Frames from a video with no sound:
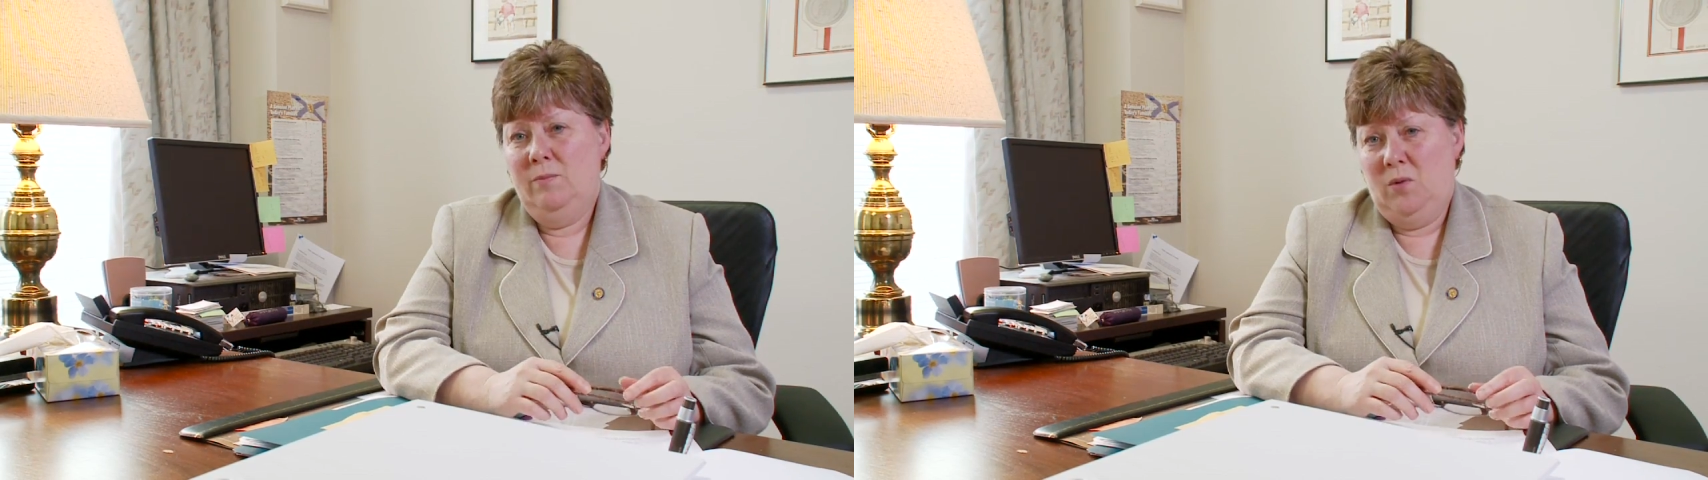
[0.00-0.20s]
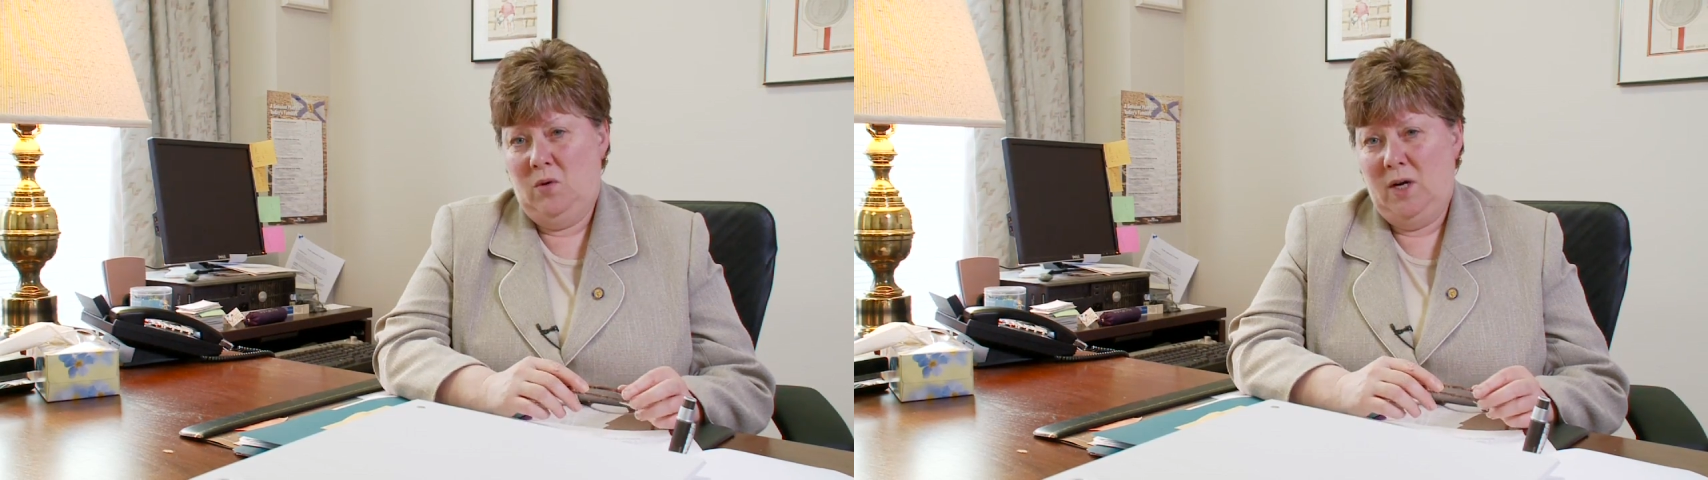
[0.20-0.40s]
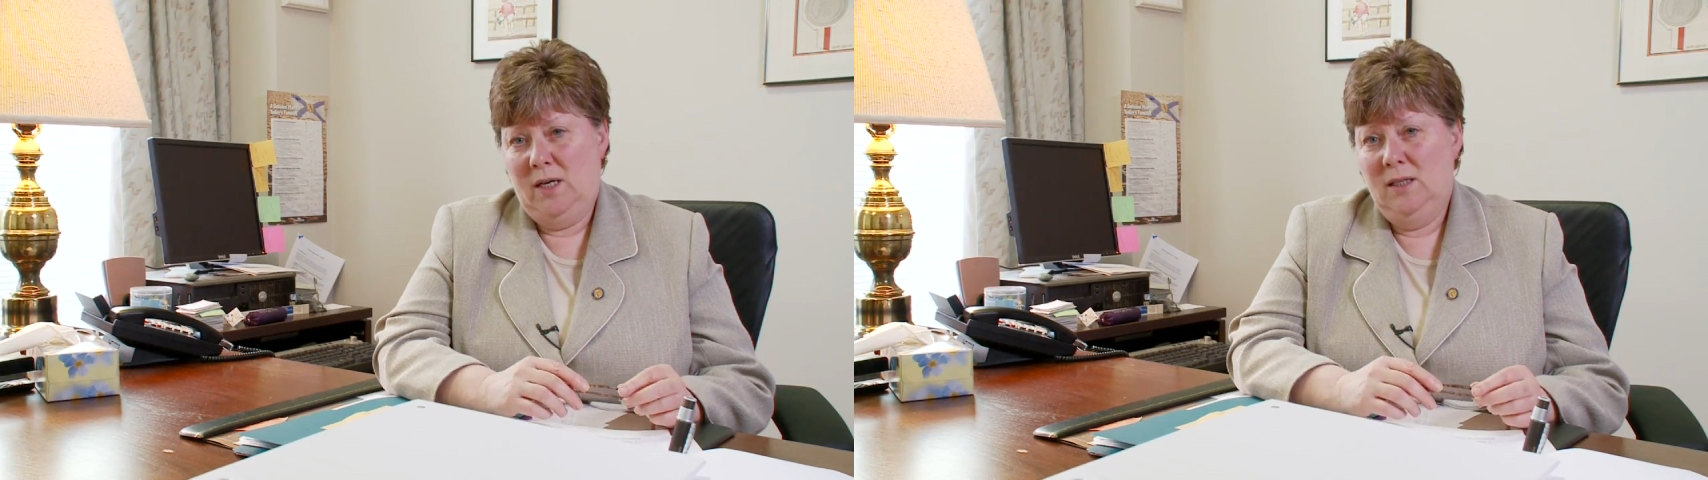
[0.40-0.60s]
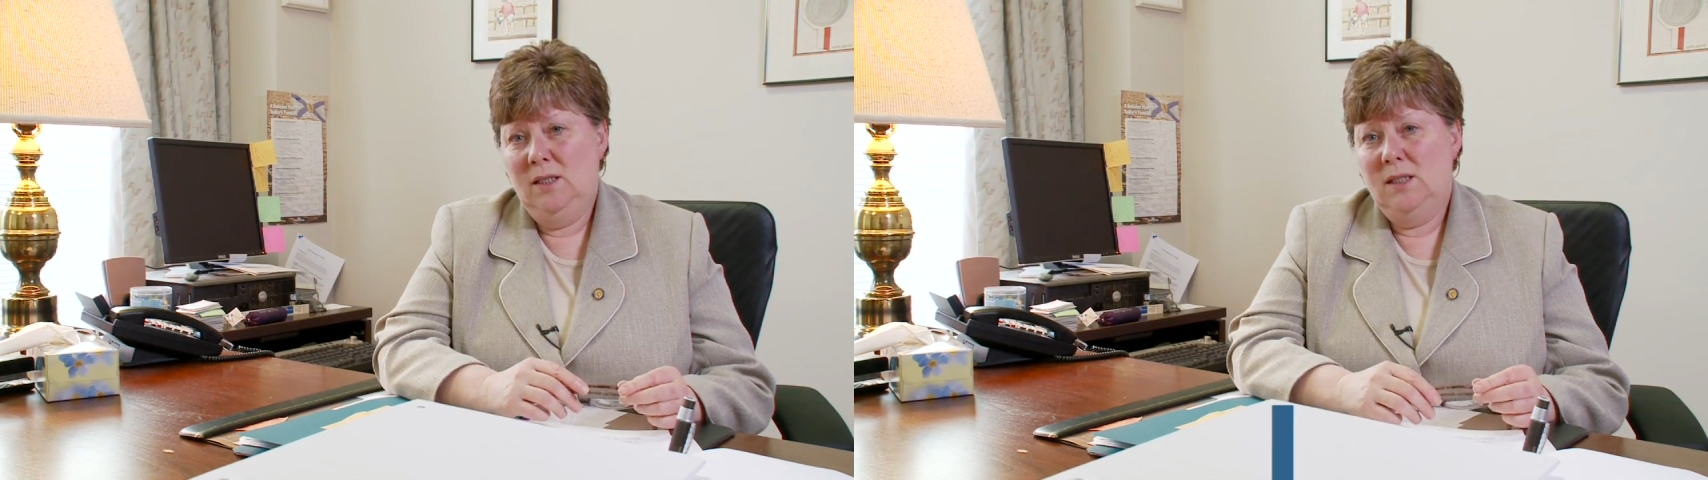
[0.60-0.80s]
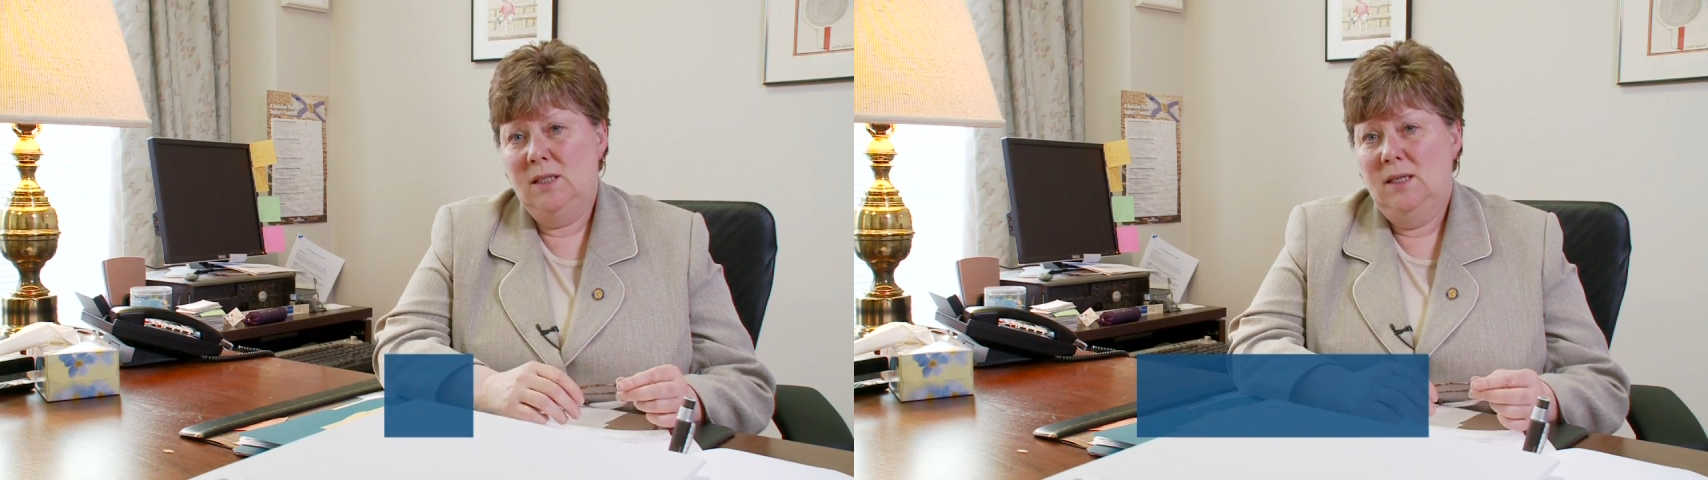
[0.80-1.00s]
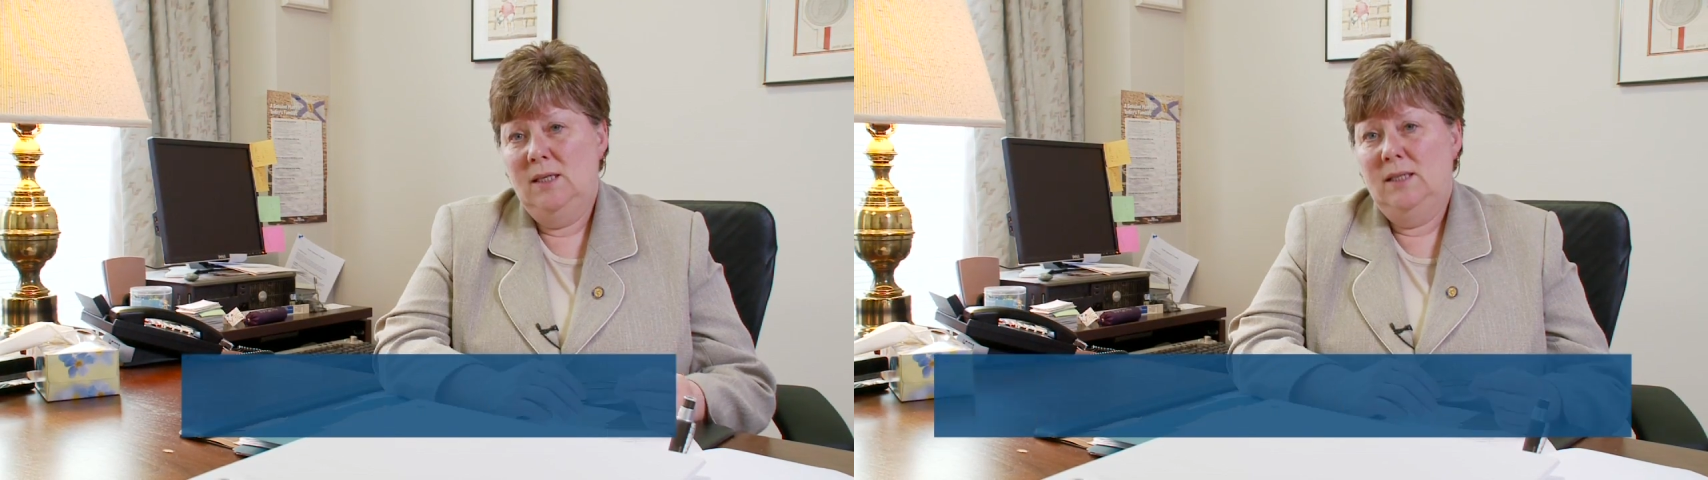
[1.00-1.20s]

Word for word: important